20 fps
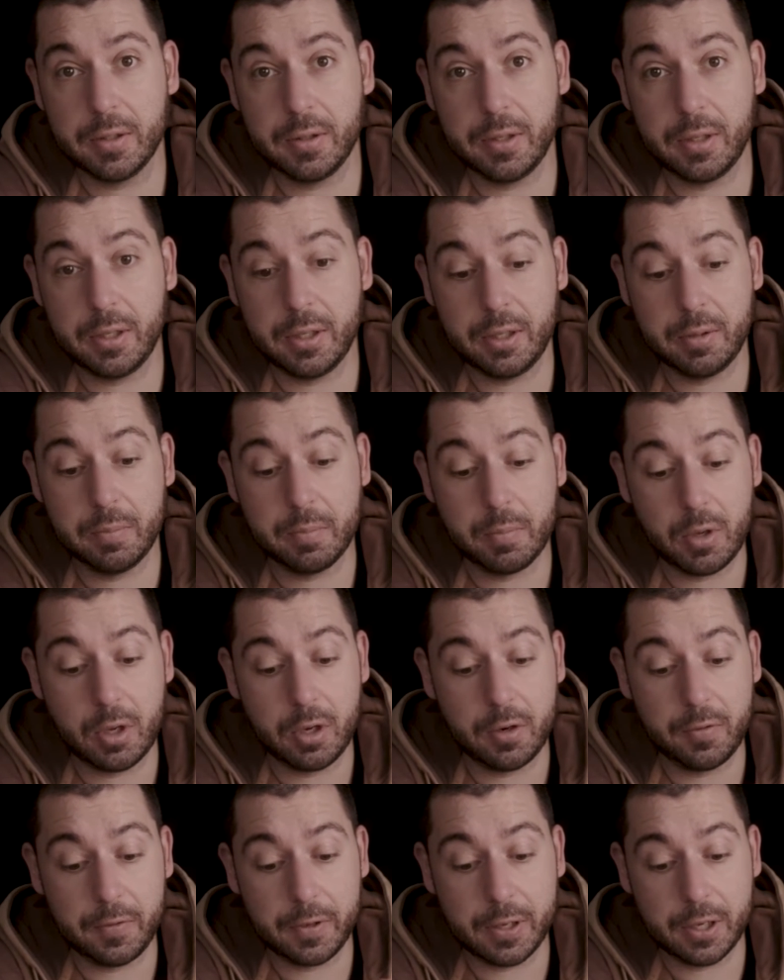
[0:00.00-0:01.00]
the
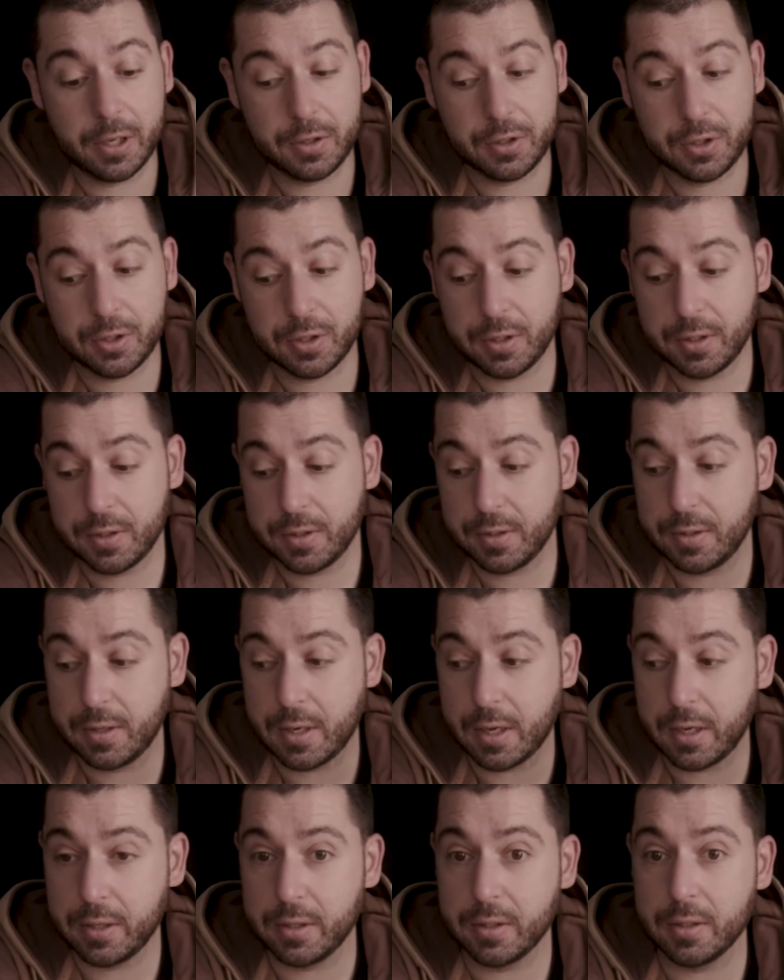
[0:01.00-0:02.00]
modification is
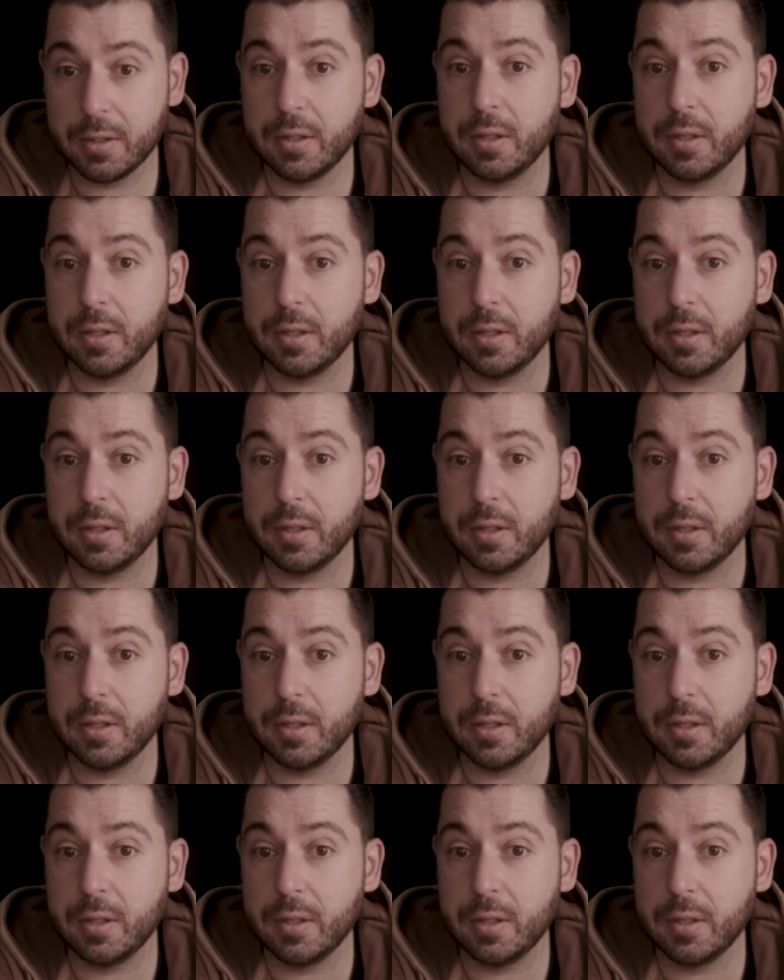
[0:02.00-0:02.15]
done,